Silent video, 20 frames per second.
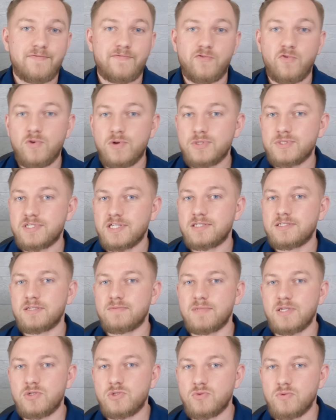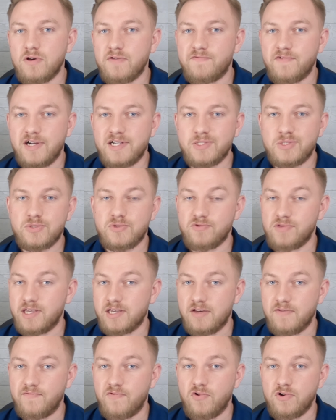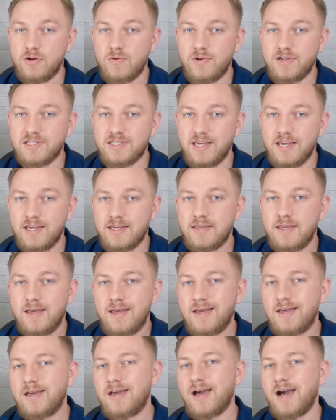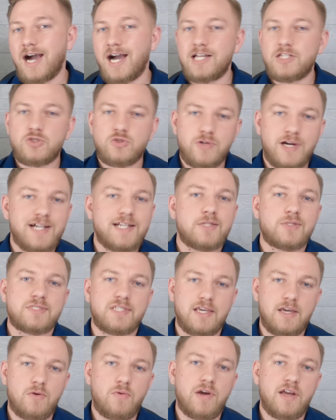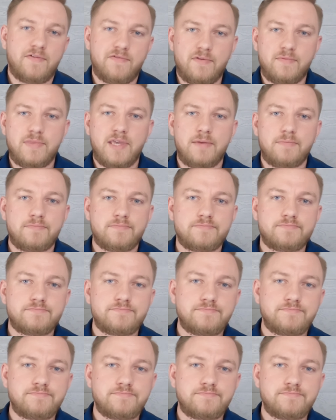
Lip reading: forced into mutual funds through like a 401k, I try to stay away from them.